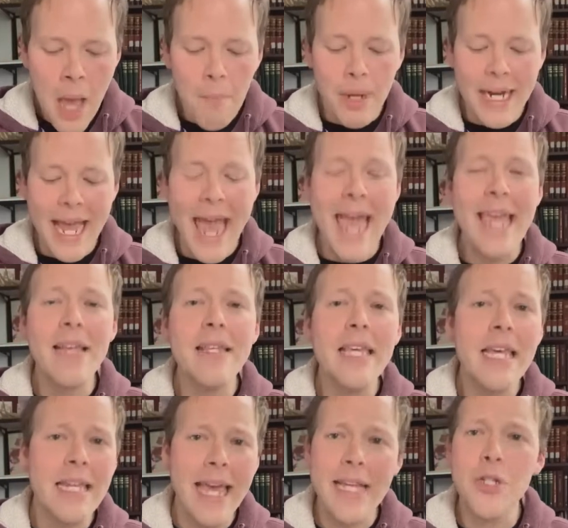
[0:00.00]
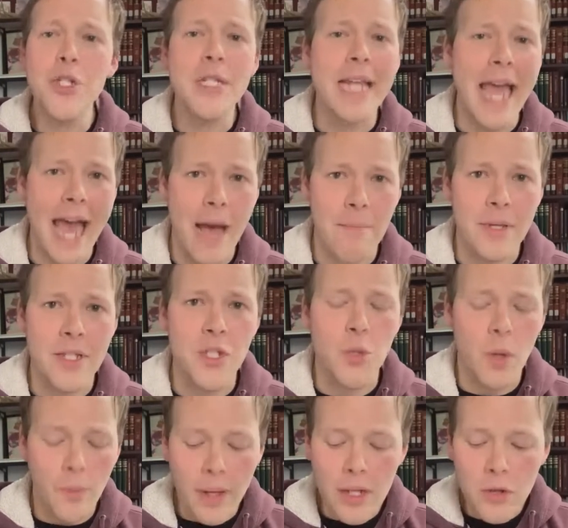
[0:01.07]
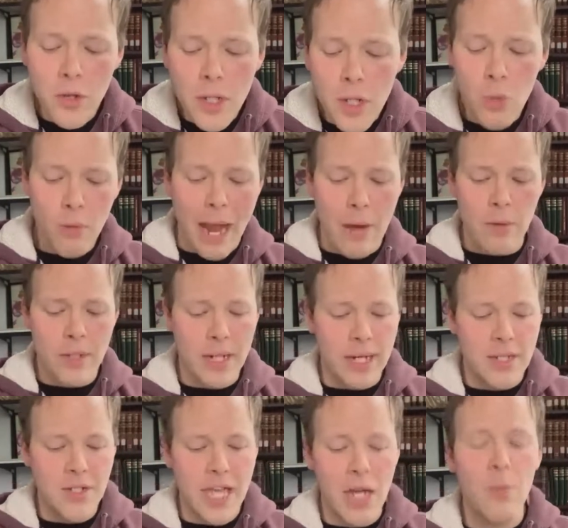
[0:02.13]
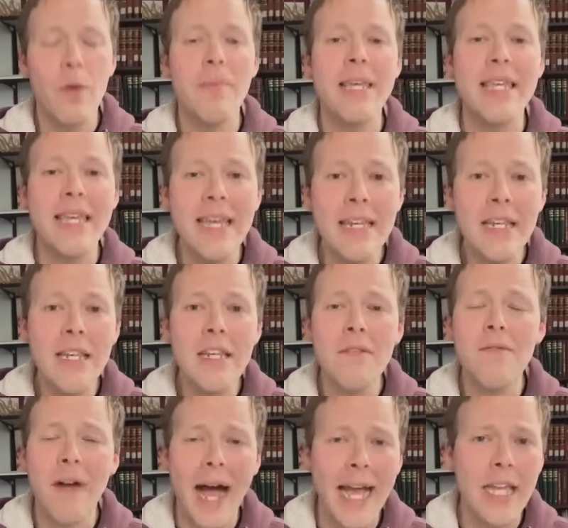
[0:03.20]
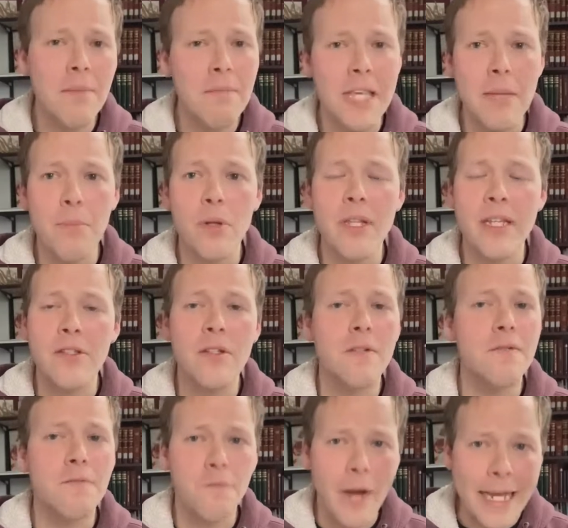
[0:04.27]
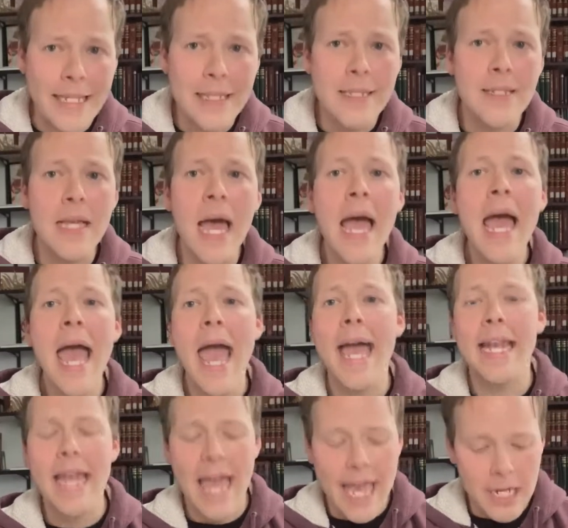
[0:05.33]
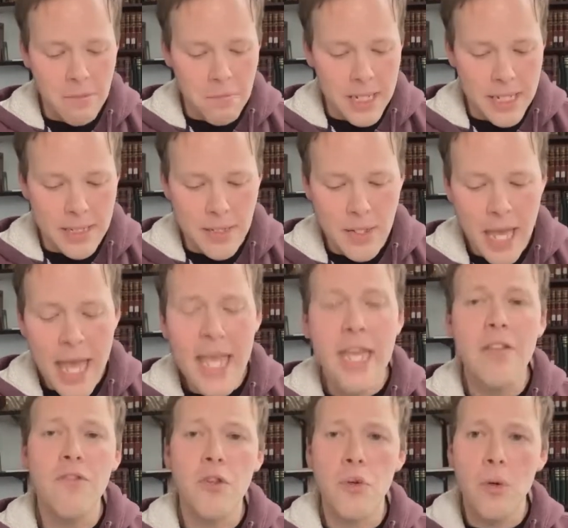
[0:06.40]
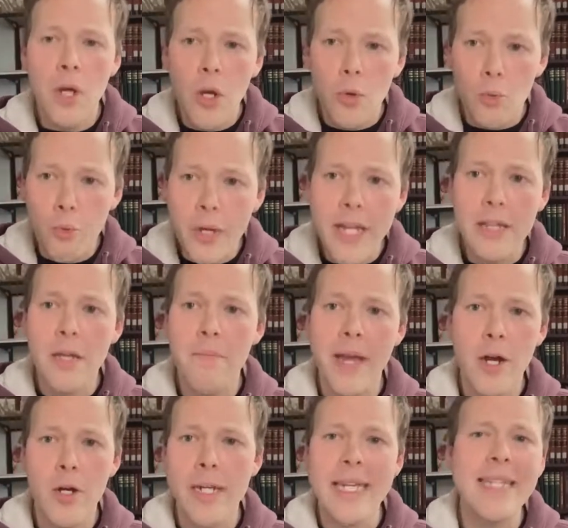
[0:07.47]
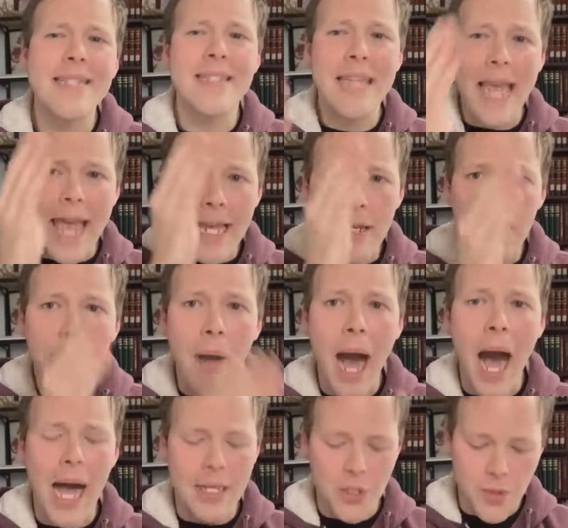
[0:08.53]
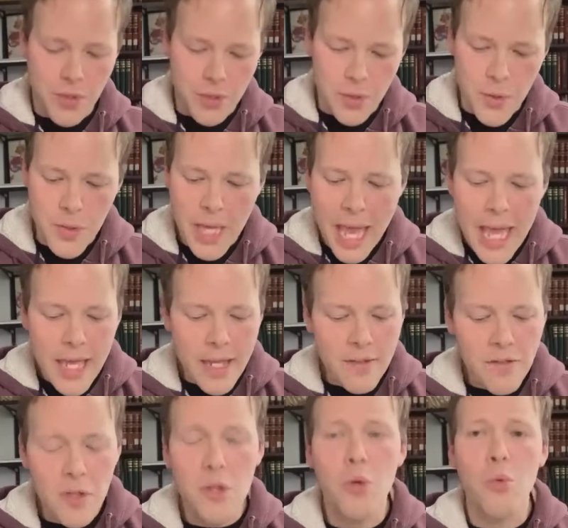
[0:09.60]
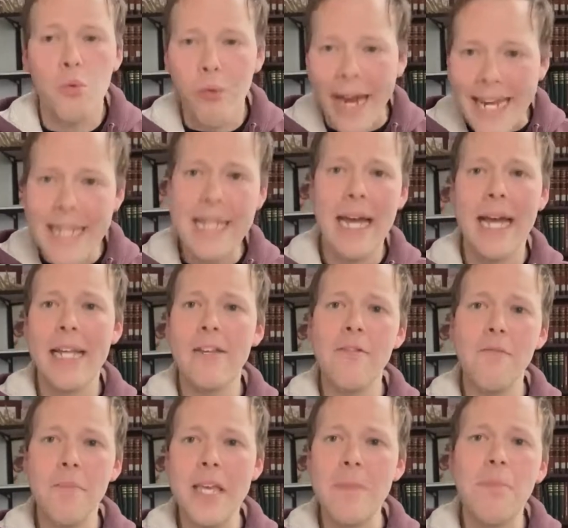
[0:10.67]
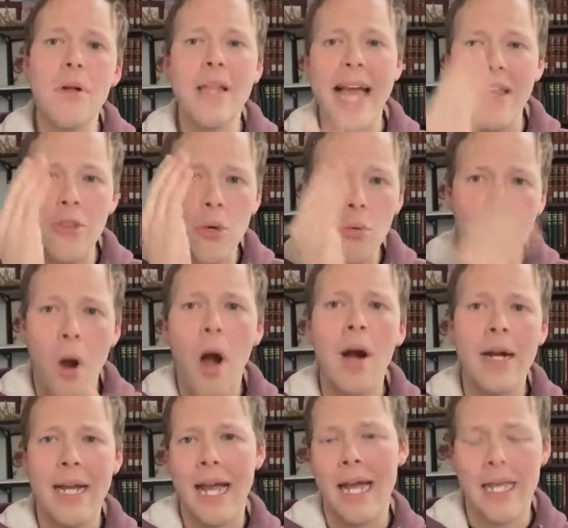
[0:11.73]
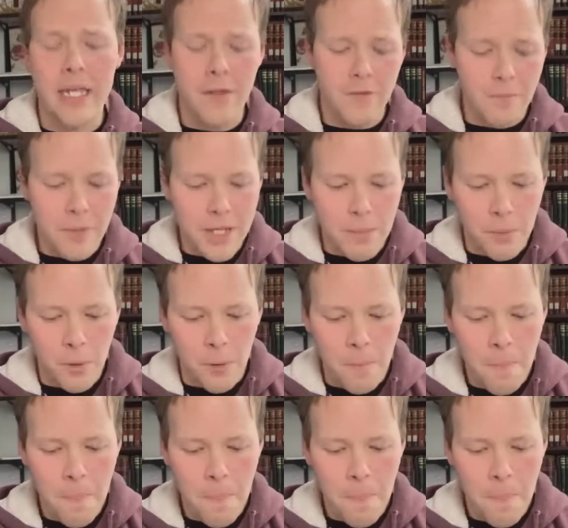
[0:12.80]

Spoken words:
But alienation happens when we look around us and we begin to divide people into friends and enemies, into real Americans and imposters, into the right kind of people and the wrong kind of people.